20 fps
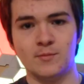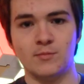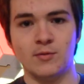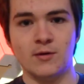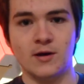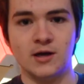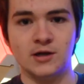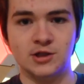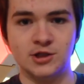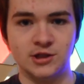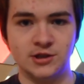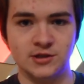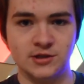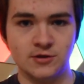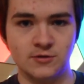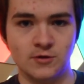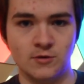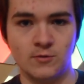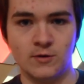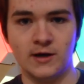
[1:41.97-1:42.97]
brush
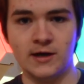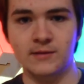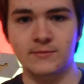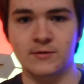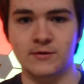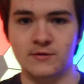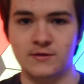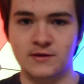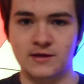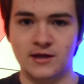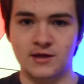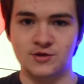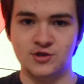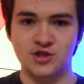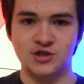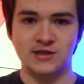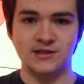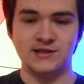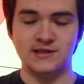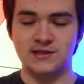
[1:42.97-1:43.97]
into a wide mouth
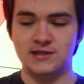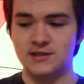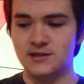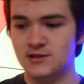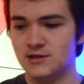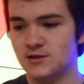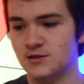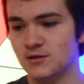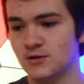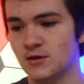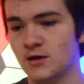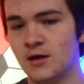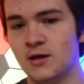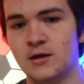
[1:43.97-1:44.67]
Nalgene, it's easier